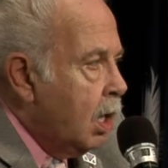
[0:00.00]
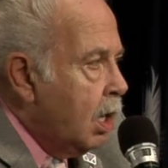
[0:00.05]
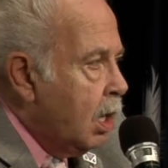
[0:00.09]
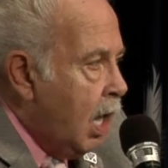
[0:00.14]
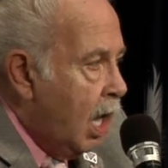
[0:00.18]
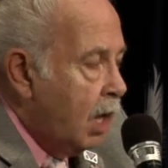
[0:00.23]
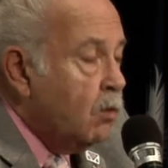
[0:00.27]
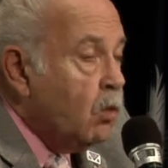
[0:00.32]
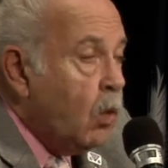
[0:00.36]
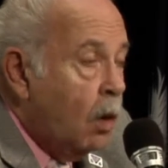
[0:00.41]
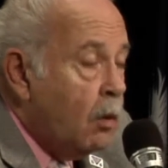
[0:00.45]

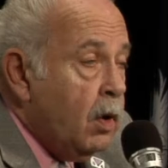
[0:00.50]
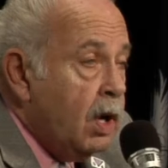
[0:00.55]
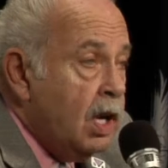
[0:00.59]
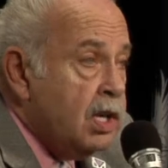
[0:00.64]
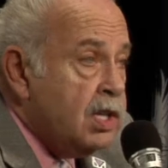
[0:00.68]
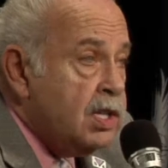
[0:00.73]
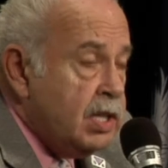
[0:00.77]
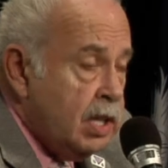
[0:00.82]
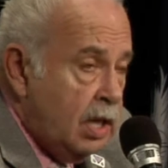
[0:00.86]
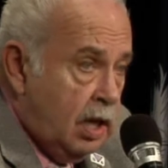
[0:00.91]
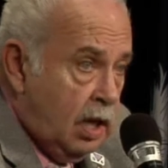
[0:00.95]
And what we are
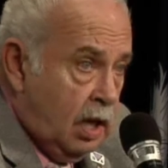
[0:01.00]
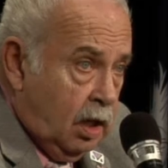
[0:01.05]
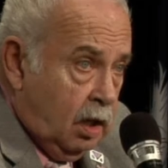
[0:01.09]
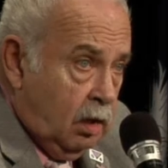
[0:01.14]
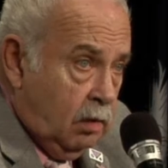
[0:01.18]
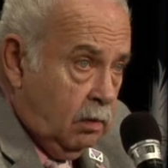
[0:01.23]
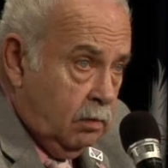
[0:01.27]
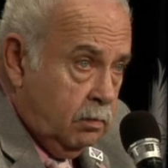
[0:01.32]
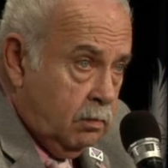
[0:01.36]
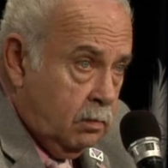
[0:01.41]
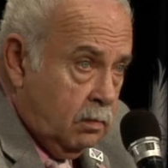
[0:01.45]

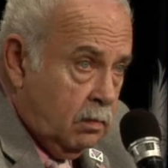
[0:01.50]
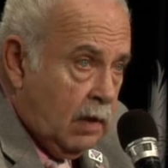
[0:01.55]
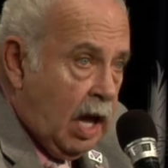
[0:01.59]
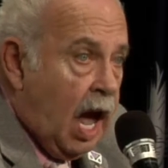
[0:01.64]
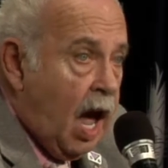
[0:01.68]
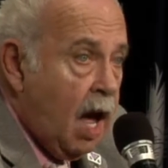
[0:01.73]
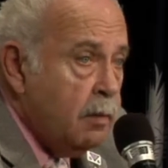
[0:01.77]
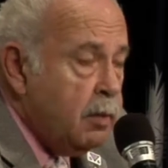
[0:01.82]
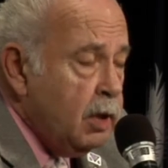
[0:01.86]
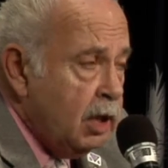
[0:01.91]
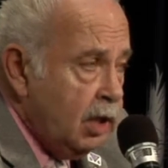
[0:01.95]
seeing,
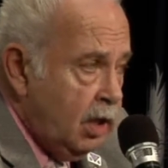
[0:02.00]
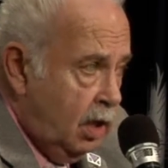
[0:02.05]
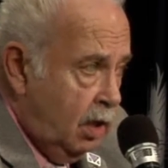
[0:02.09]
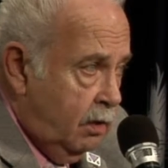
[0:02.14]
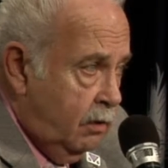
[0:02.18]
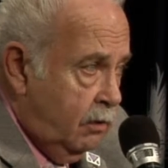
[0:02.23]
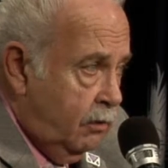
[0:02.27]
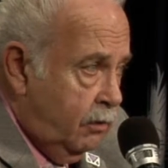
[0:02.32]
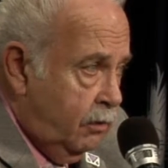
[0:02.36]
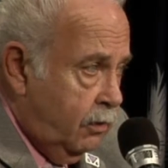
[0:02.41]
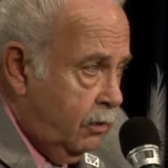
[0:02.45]
I
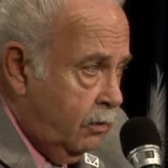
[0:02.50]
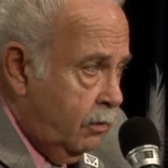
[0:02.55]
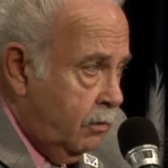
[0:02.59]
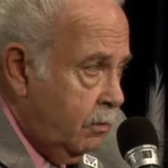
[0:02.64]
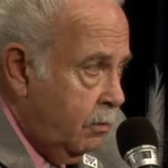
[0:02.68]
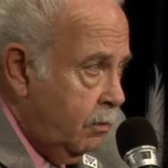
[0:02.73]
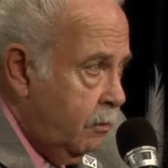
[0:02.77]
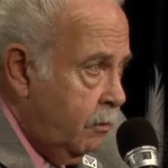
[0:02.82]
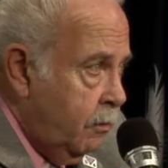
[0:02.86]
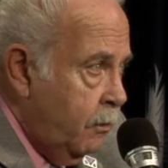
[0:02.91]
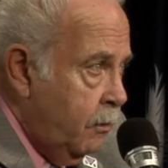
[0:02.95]
believe,
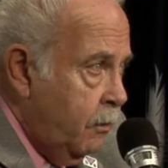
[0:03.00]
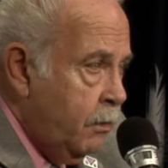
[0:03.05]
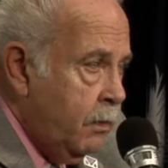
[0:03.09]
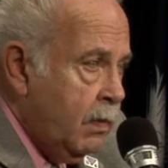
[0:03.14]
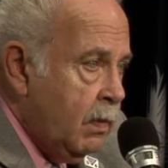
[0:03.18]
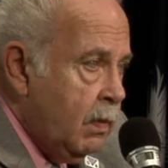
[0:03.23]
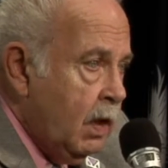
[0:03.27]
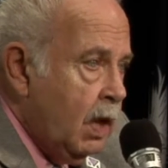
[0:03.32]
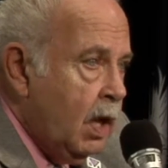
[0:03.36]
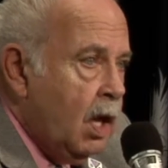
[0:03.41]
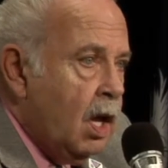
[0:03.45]

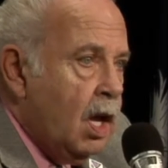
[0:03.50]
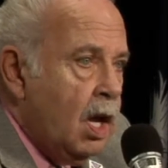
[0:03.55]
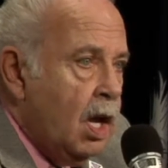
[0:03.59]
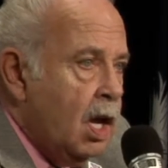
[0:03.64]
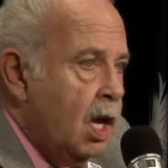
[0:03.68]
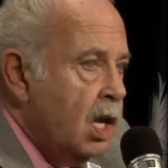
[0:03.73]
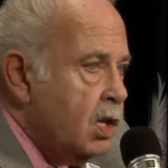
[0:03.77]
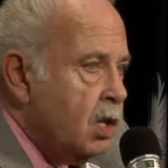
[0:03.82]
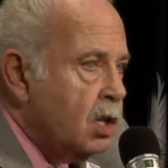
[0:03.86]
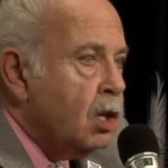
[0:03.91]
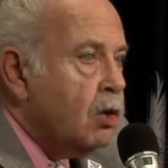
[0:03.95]

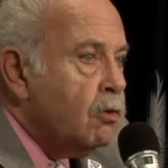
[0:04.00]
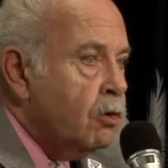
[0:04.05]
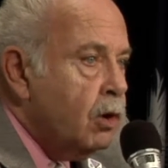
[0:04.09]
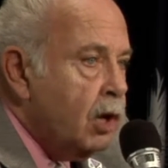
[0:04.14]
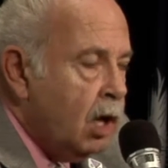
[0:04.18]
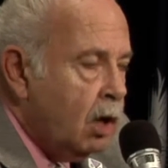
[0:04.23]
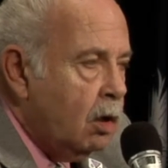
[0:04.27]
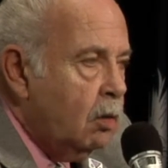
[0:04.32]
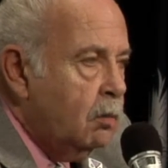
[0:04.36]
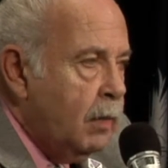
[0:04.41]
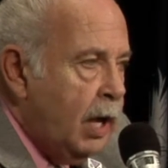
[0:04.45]
is a
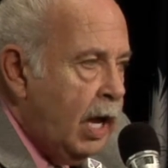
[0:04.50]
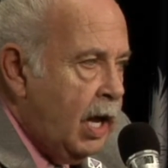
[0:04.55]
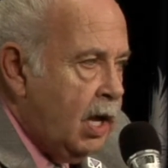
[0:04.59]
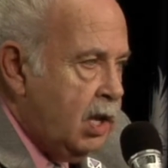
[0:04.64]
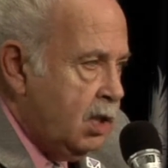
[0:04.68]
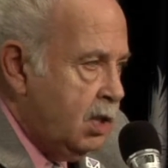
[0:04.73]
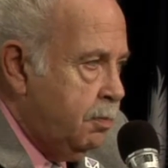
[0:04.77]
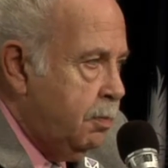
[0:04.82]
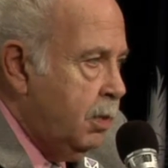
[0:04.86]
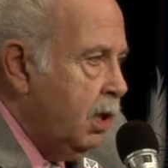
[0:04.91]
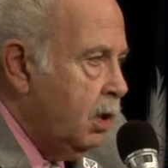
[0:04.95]
critical
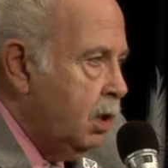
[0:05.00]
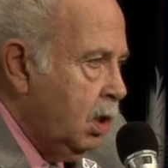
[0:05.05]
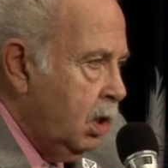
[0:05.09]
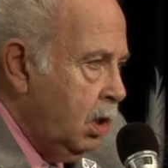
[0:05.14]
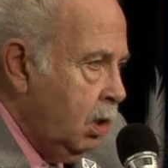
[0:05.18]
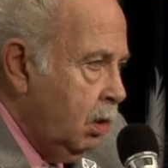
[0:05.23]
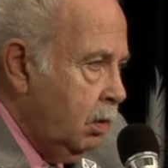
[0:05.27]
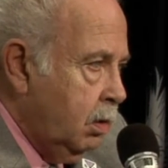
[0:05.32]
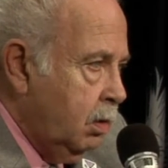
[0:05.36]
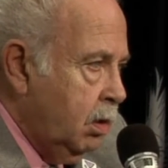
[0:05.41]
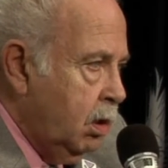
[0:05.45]
mass
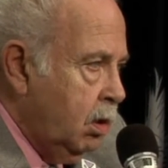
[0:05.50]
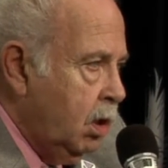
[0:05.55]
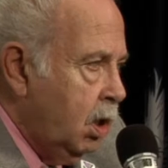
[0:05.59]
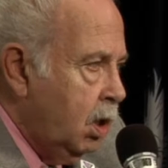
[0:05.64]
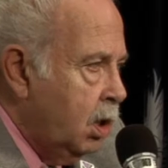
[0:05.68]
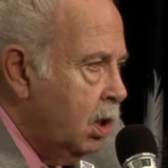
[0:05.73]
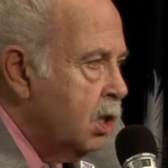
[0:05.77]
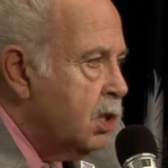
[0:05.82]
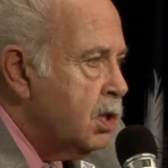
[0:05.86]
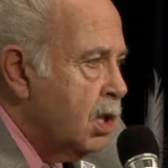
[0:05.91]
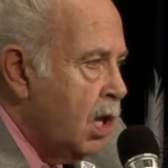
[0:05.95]
building
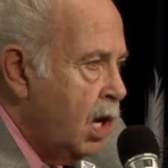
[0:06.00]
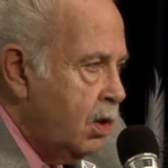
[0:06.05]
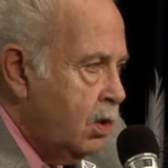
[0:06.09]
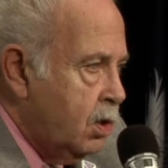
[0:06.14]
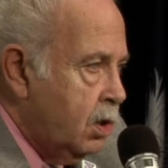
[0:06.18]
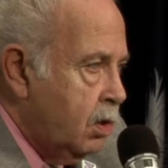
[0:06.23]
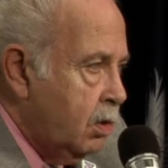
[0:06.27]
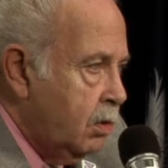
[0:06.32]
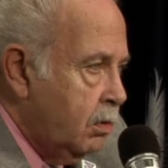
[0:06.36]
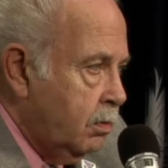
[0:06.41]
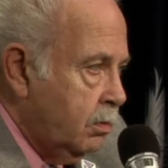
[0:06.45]
in this
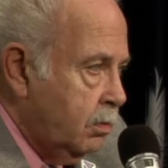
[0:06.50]
nation,